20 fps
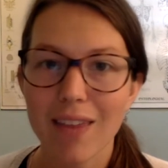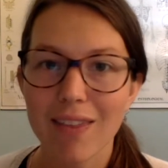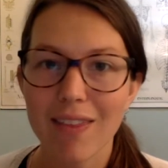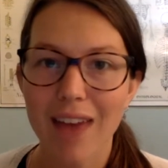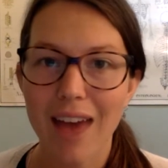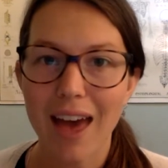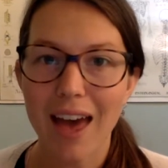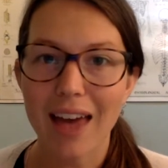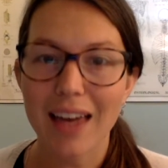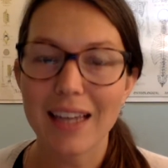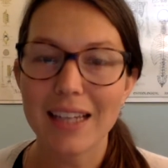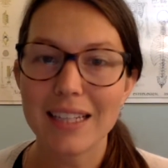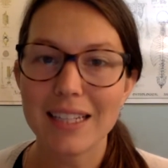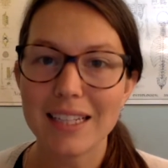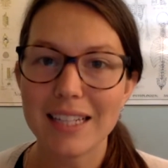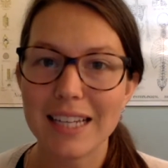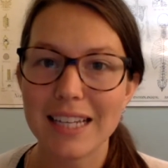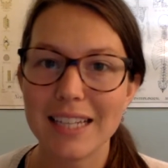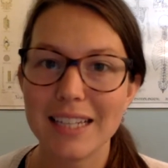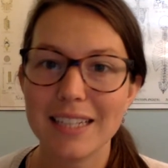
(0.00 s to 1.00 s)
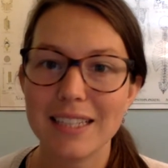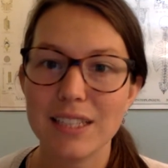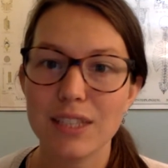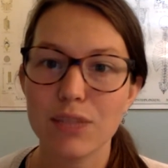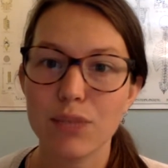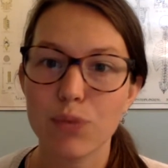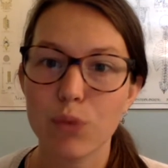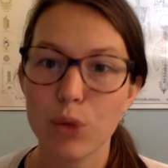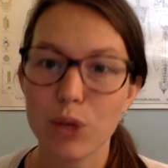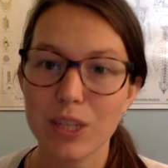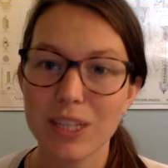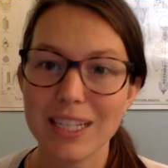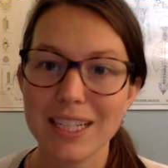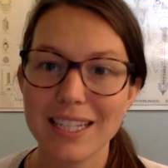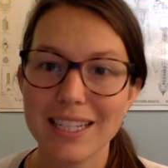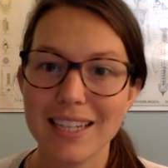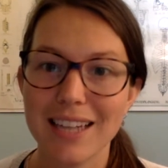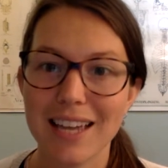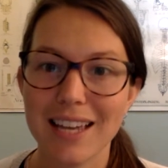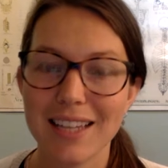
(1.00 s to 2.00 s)
that it takes
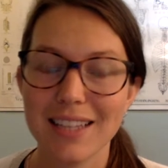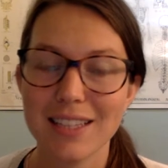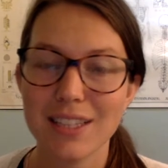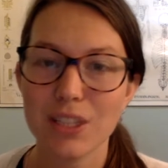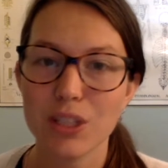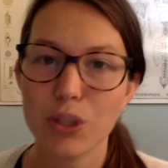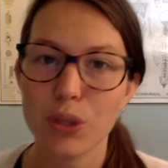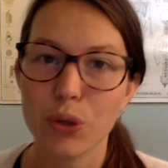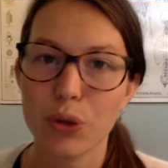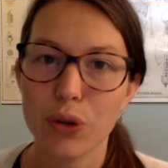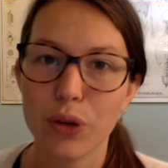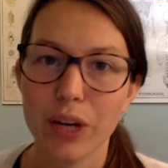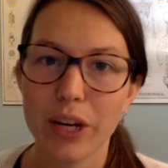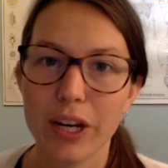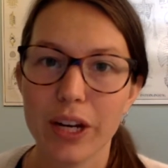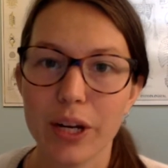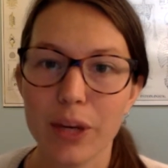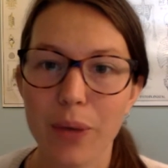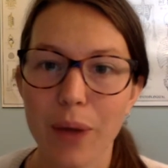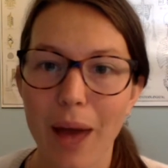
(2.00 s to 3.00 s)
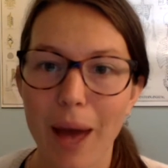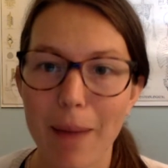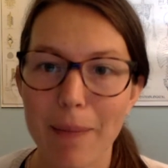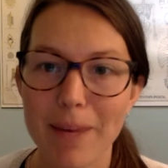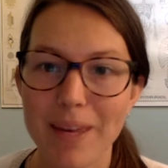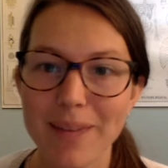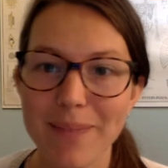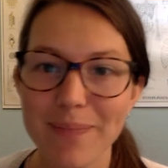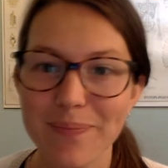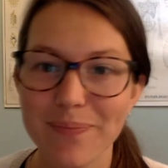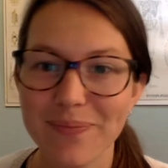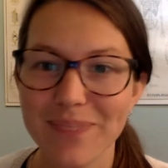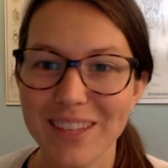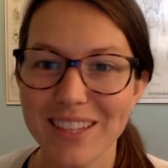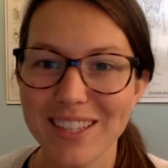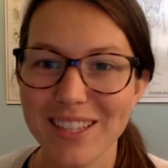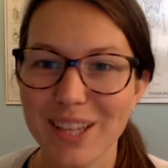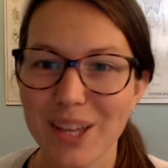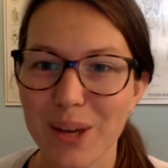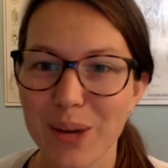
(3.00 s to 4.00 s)
14 days to create a new habit.
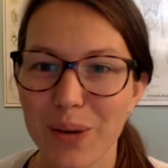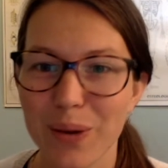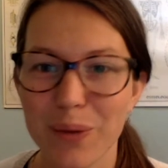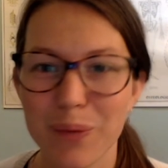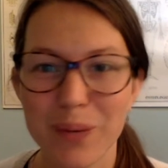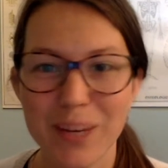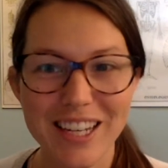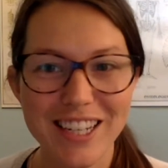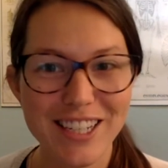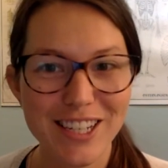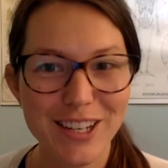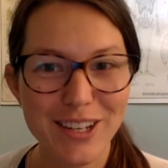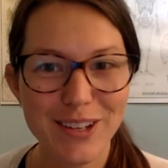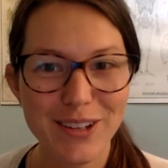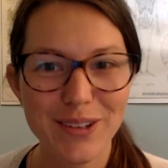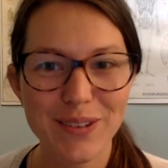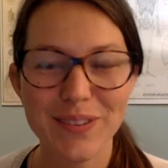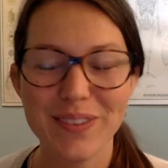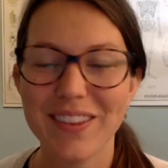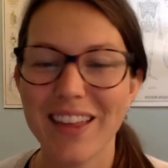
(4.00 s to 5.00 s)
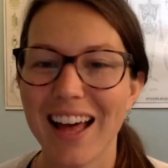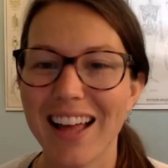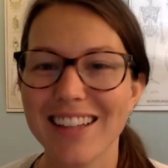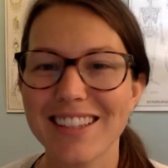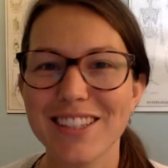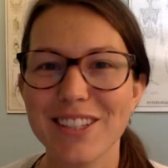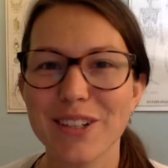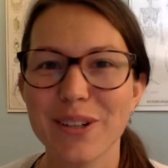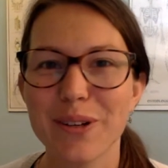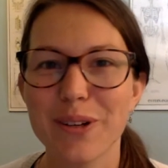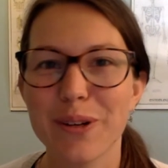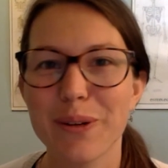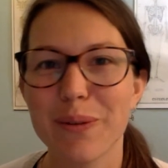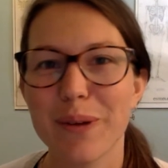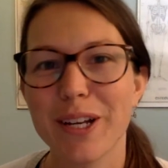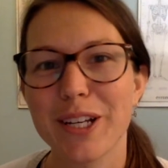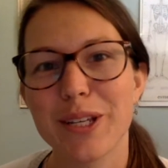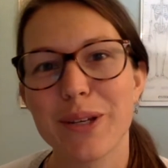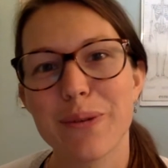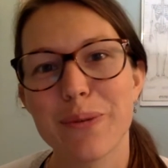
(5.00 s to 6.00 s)
So in week 2, that's
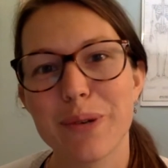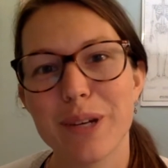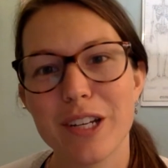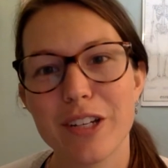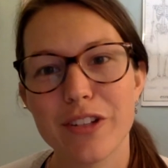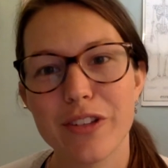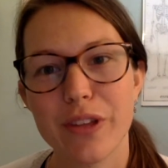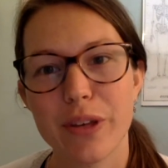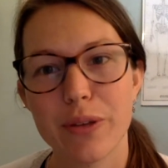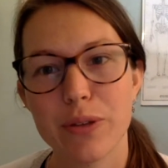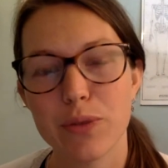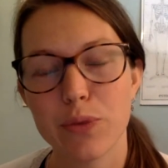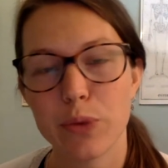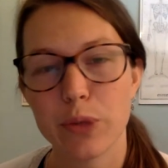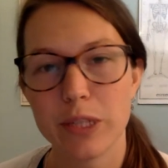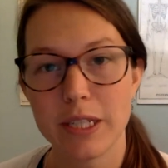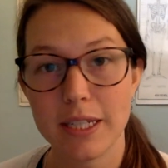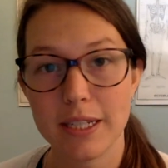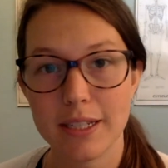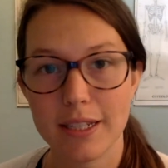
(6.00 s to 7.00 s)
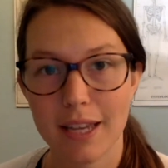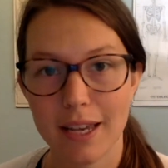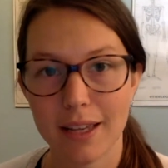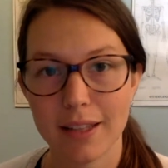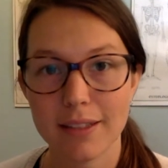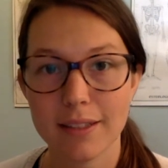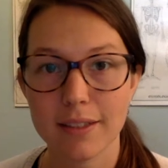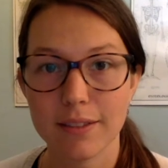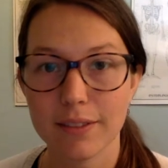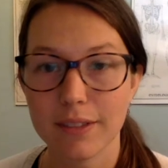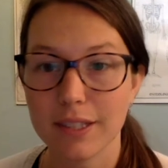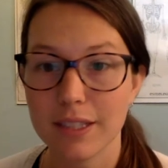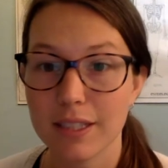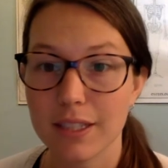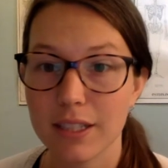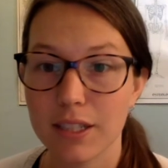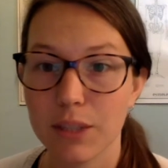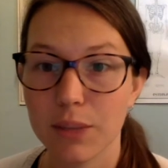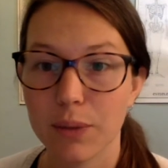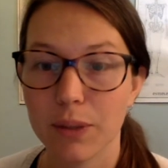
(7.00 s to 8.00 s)
when you reach those 14 days of
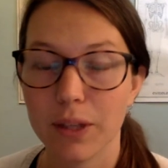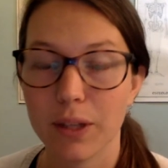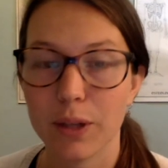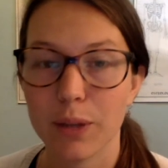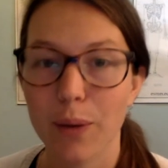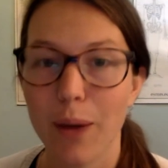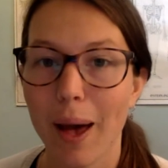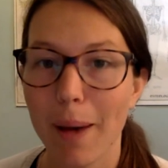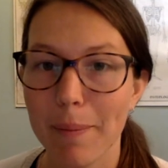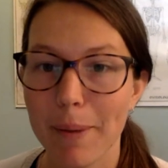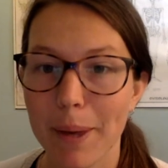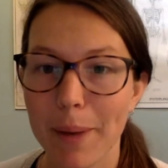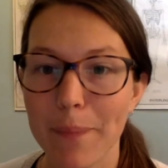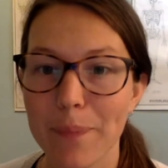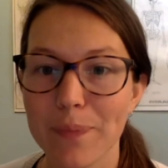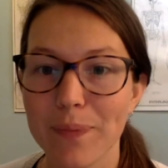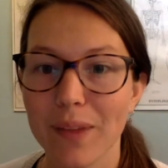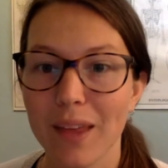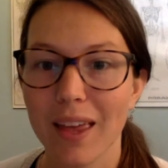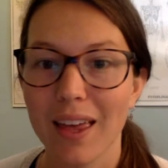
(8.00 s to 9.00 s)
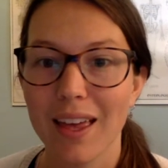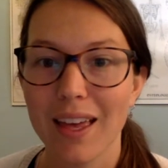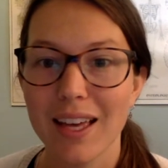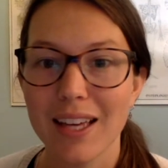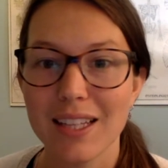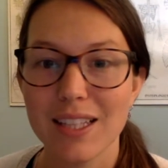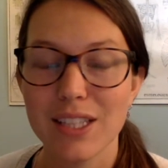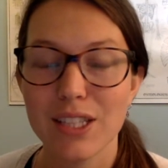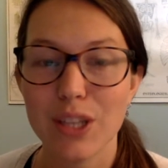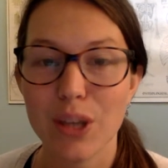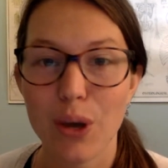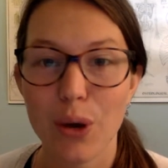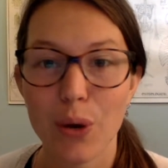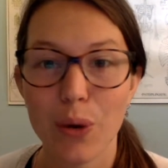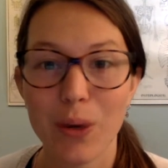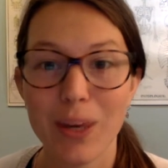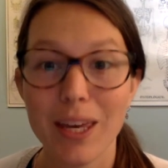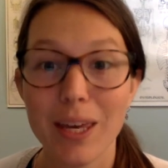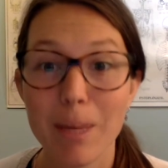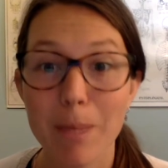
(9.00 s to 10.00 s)
continuing a new habit.
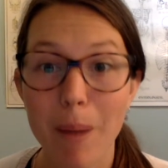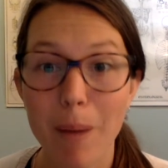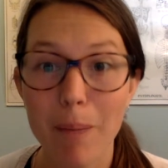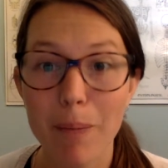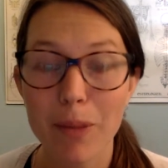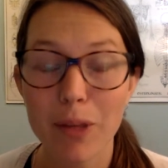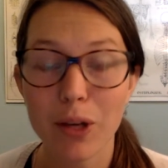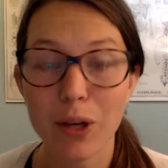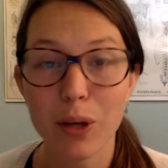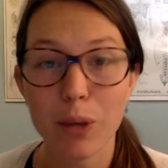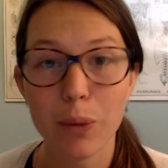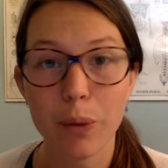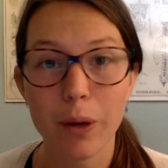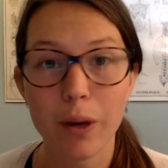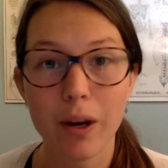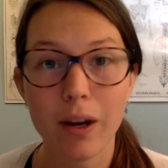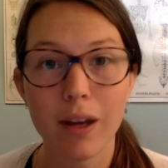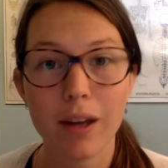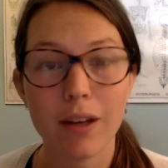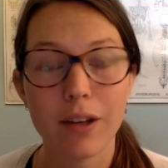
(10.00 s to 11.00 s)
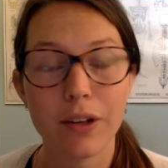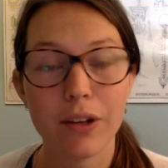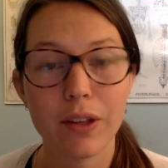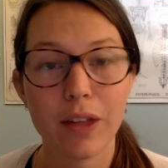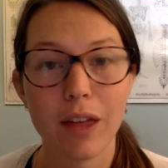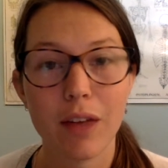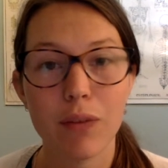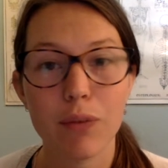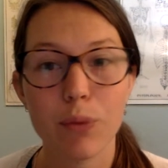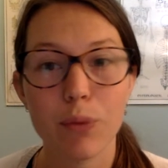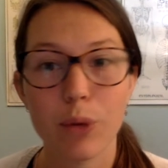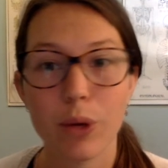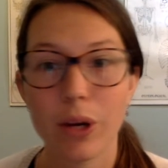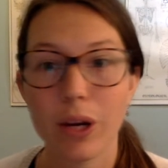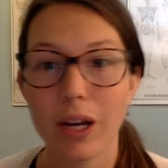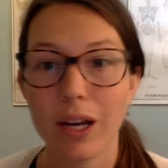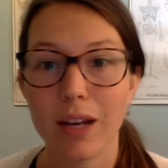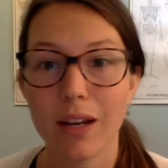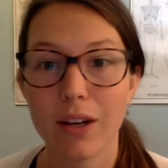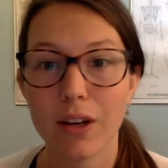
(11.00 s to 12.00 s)
So keep up the good work in your life
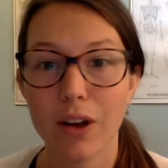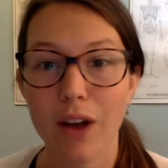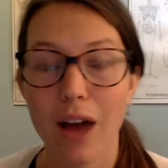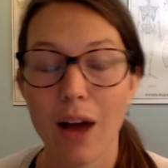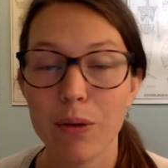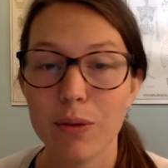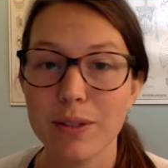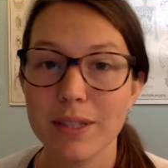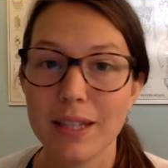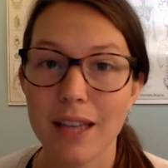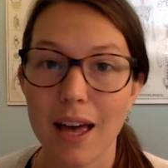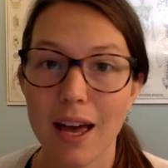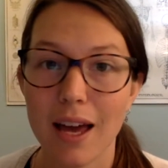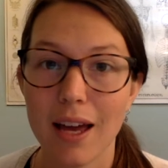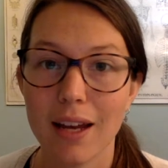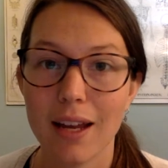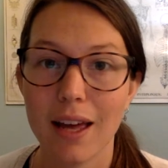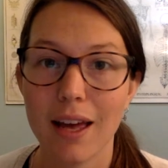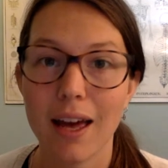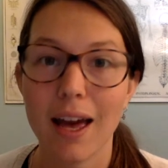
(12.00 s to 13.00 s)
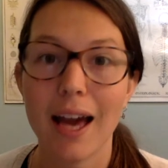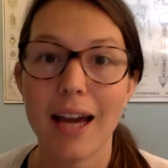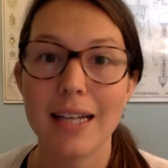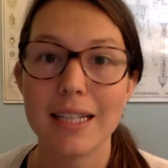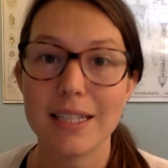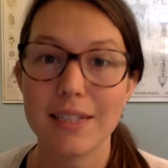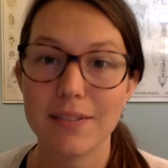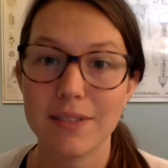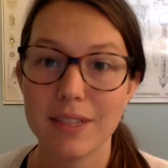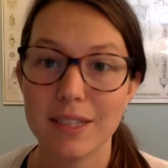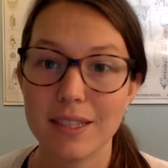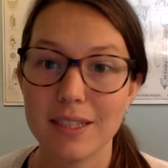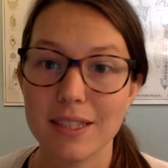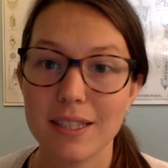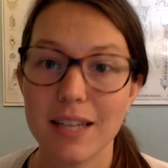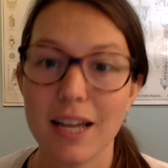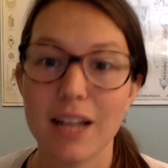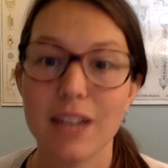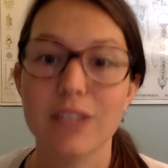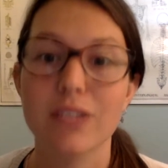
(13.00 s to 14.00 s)
work and your outside activities
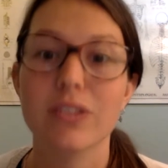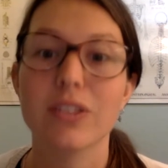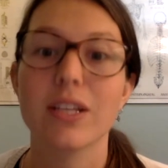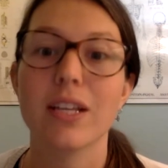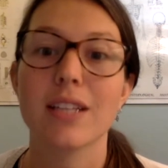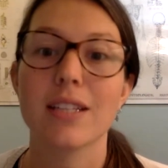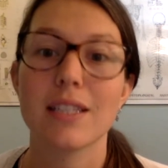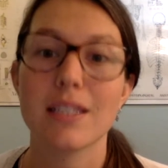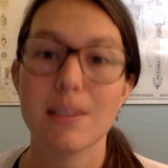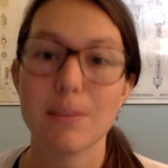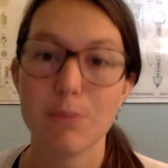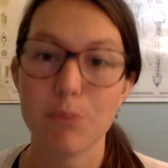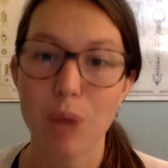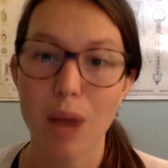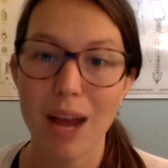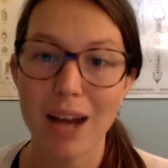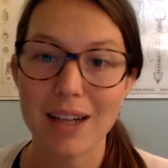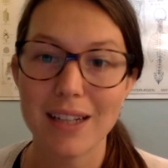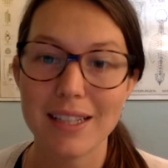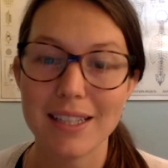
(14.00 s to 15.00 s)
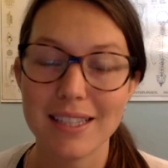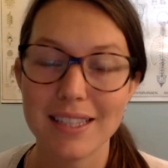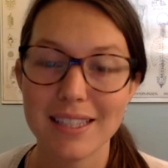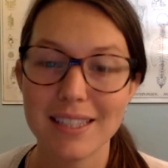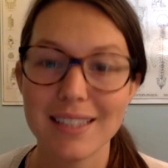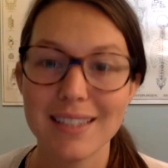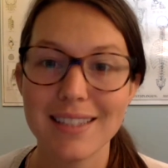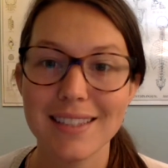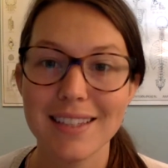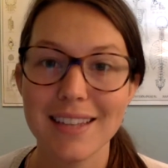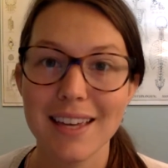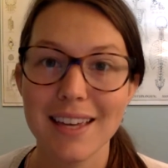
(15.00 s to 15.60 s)
and exercises and practices,